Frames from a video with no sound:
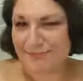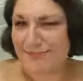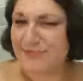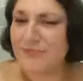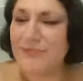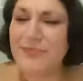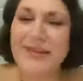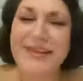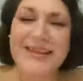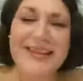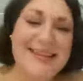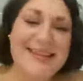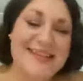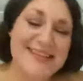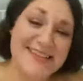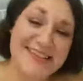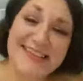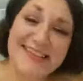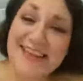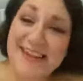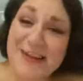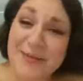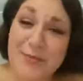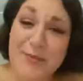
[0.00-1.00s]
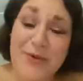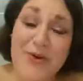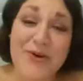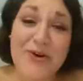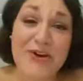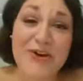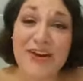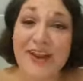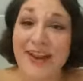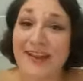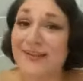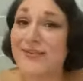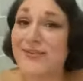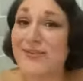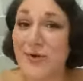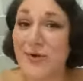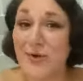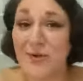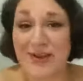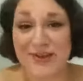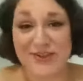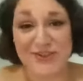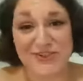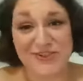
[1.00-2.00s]
Please think more and
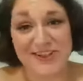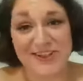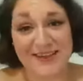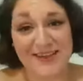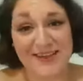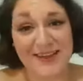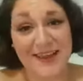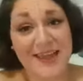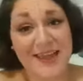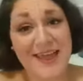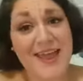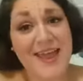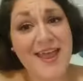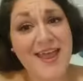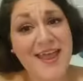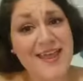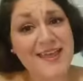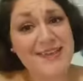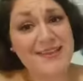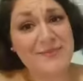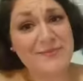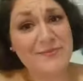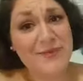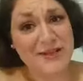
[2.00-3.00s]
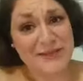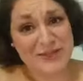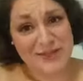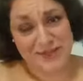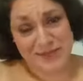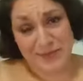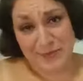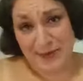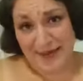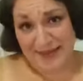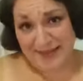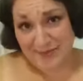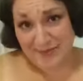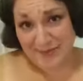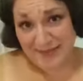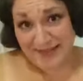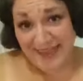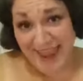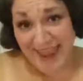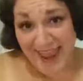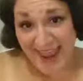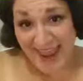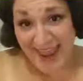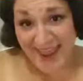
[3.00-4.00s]
question as much as you possibly
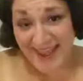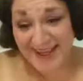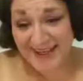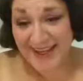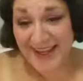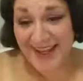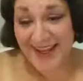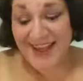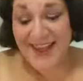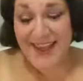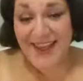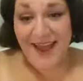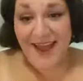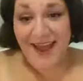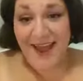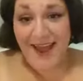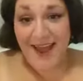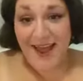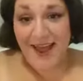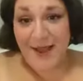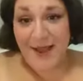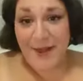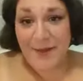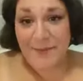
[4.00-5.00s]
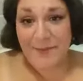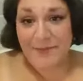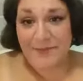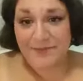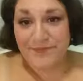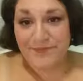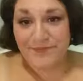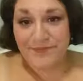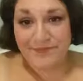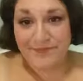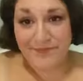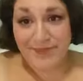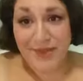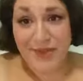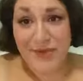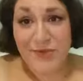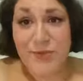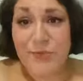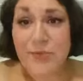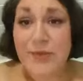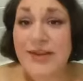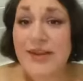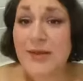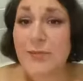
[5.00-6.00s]
can.
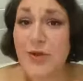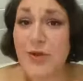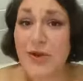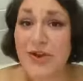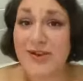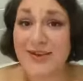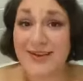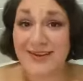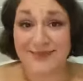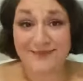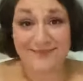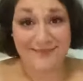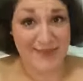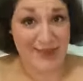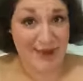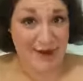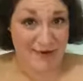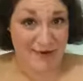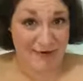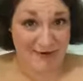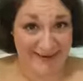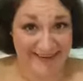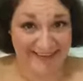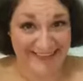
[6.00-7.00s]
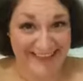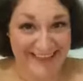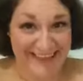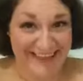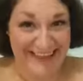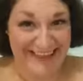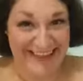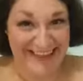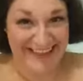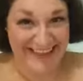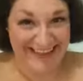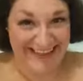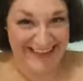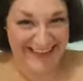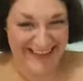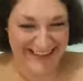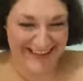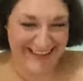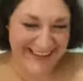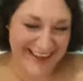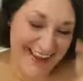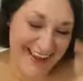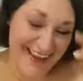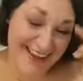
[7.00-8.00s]
Read a book, though.
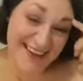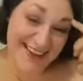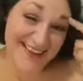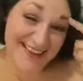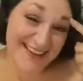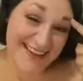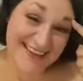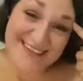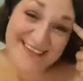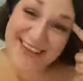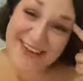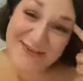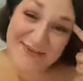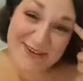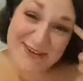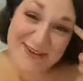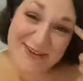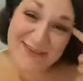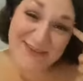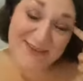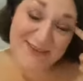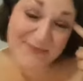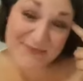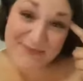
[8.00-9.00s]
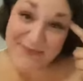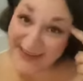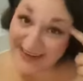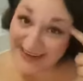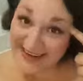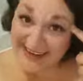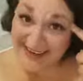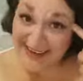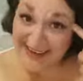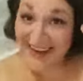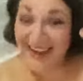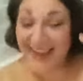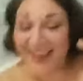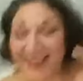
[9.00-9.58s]
The same goes for me.